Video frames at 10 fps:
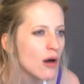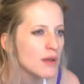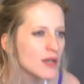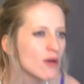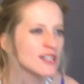me. Oh
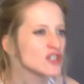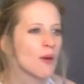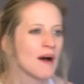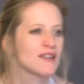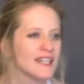my god, it's
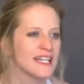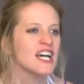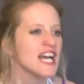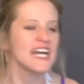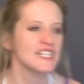not about Dickie.
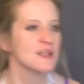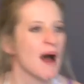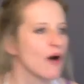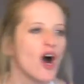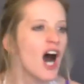It is
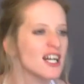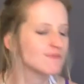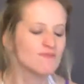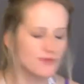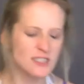about
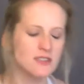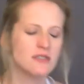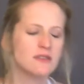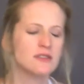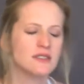
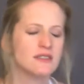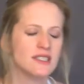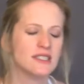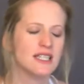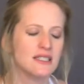
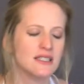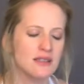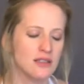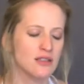this!